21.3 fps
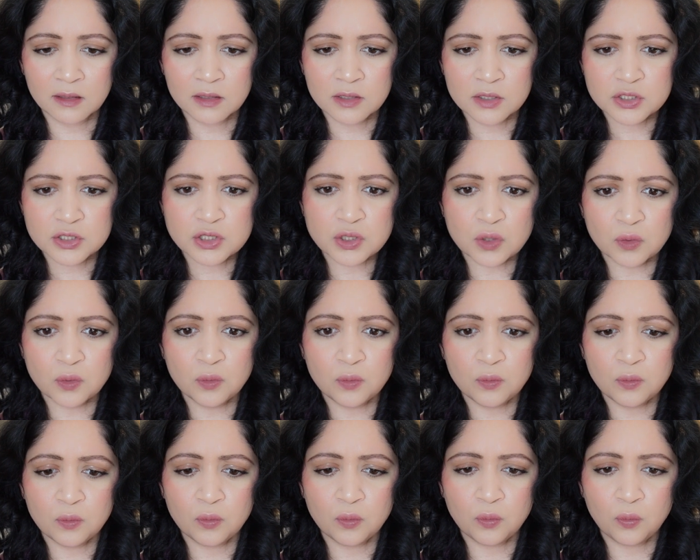
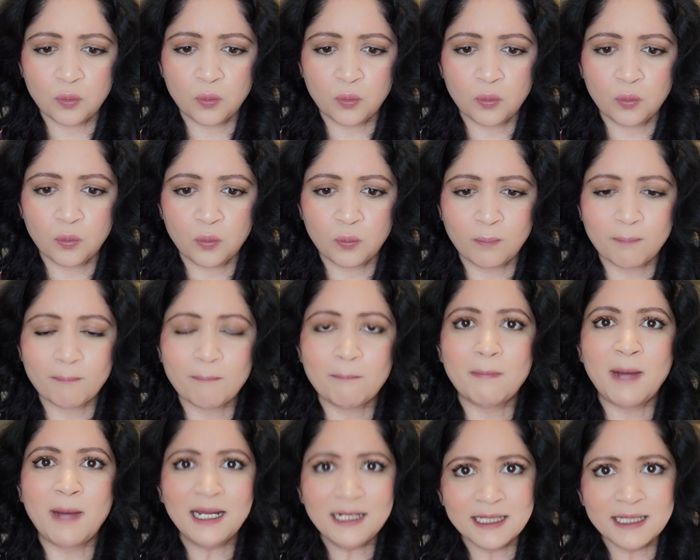So
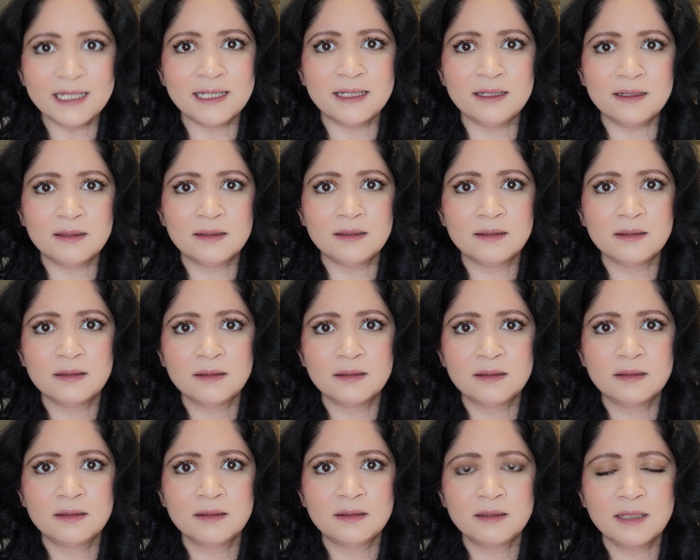money
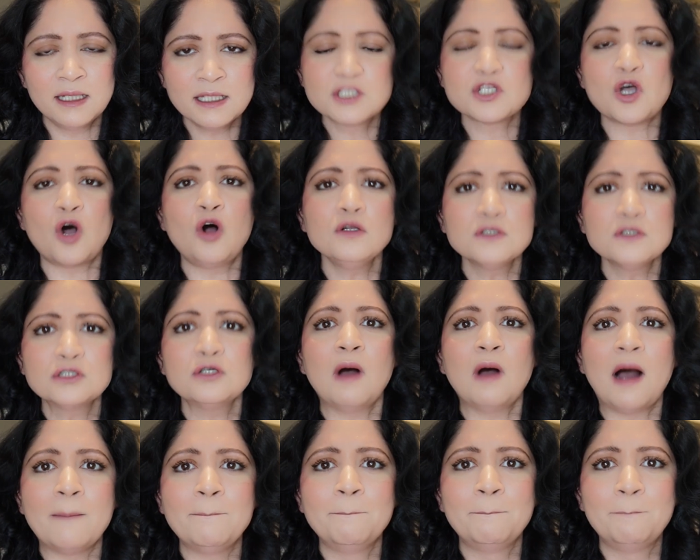is also
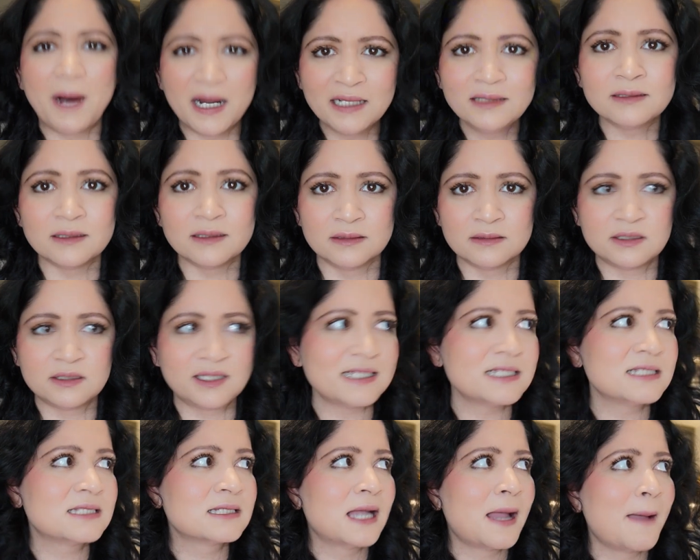abundant.
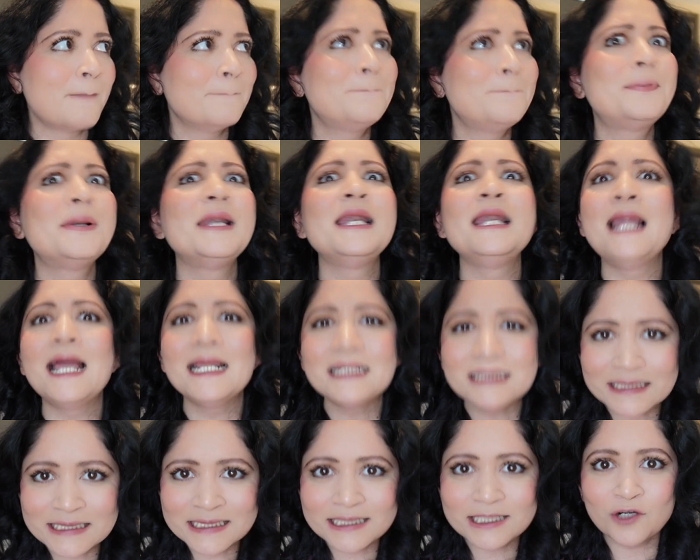There's
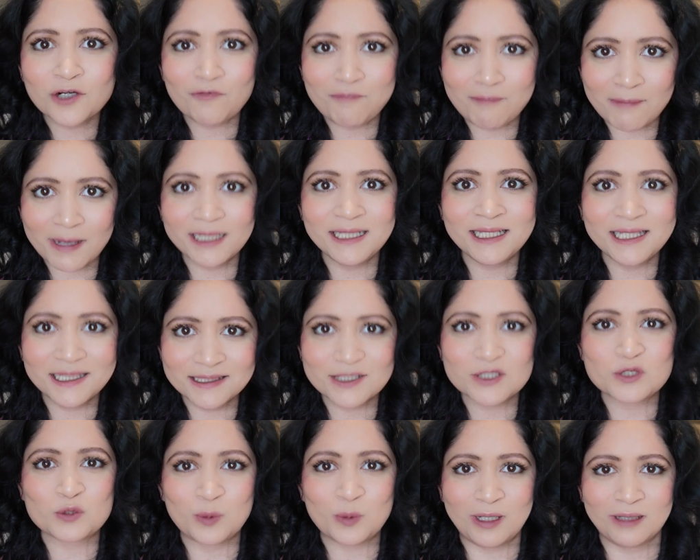plenty of money in
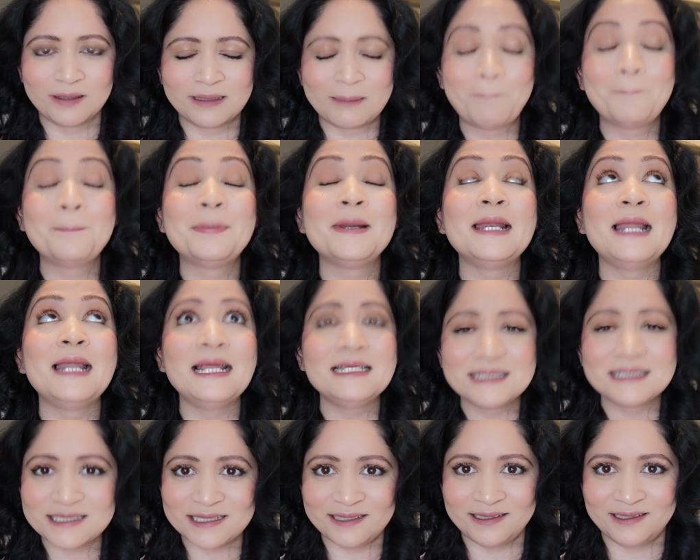this world.
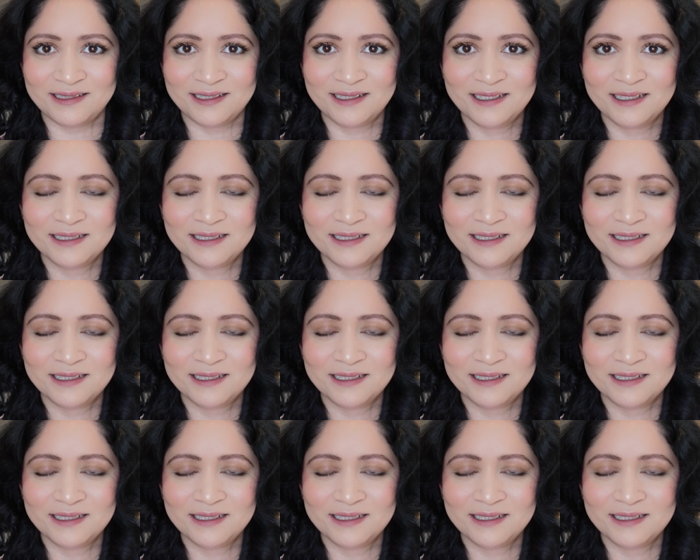Plenty.